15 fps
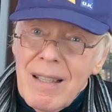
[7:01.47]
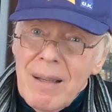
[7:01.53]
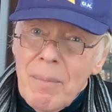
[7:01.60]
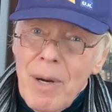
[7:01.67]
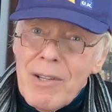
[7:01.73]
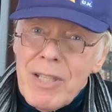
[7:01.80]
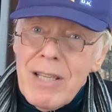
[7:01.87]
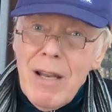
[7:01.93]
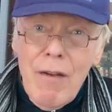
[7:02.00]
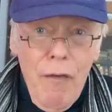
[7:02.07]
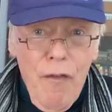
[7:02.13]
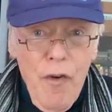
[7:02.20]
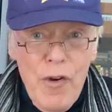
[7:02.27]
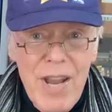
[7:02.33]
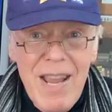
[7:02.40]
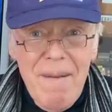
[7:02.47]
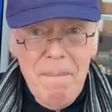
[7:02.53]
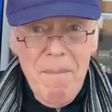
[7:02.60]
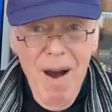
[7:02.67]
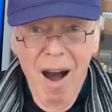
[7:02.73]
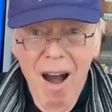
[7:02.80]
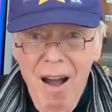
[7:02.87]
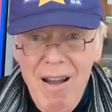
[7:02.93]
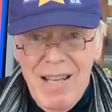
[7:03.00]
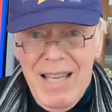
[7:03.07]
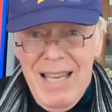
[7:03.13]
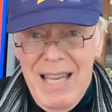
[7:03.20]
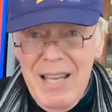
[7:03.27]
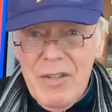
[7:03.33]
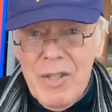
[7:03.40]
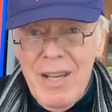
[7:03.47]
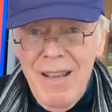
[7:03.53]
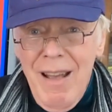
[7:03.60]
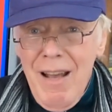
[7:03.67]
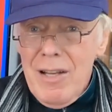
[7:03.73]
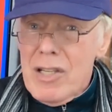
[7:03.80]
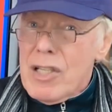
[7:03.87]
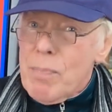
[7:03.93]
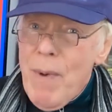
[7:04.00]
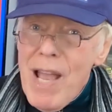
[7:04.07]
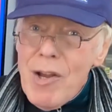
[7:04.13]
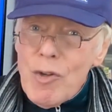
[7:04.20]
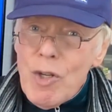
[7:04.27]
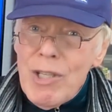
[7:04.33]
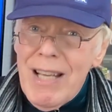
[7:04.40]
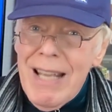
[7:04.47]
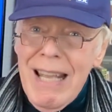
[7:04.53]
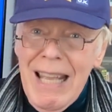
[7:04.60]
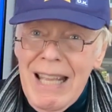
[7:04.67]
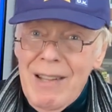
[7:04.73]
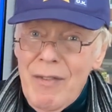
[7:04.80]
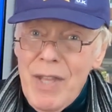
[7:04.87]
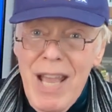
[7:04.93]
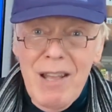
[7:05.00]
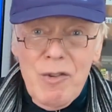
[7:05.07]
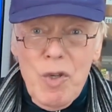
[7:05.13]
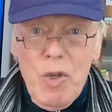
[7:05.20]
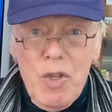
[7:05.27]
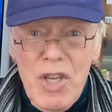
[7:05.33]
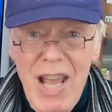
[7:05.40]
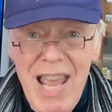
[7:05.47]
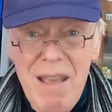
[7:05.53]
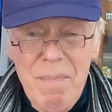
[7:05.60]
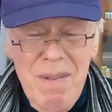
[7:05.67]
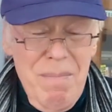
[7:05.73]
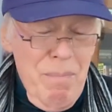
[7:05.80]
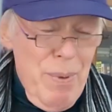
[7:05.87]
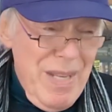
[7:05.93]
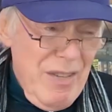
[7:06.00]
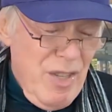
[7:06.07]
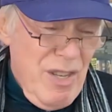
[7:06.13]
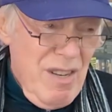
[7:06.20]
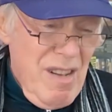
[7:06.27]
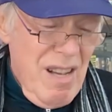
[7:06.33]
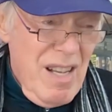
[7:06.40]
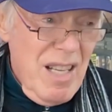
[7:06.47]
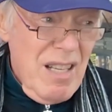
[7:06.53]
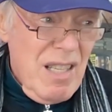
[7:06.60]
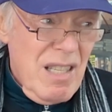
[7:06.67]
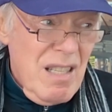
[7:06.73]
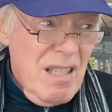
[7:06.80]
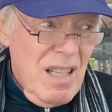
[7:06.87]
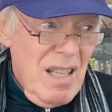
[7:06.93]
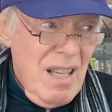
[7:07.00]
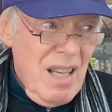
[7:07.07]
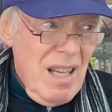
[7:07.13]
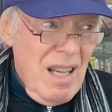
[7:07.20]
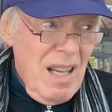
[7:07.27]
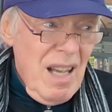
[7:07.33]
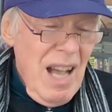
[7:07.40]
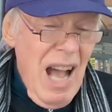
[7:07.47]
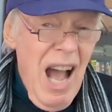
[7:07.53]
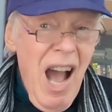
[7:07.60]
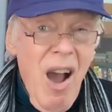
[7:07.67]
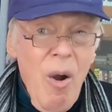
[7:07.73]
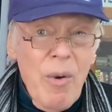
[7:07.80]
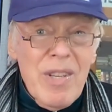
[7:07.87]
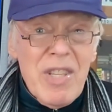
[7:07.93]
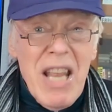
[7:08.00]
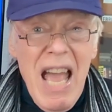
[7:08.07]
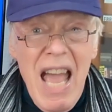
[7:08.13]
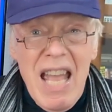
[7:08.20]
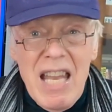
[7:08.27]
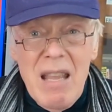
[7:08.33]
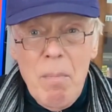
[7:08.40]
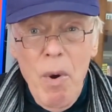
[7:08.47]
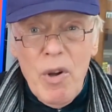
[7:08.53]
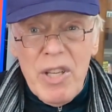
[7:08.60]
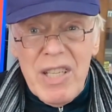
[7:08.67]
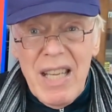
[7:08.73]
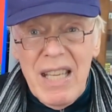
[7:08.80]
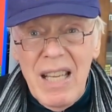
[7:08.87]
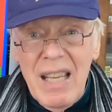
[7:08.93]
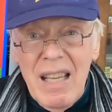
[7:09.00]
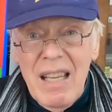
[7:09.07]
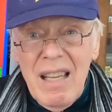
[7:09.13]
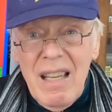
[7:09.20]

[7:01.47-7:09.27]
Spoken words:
But in a free market, especially in the entertainment business, how is anybody,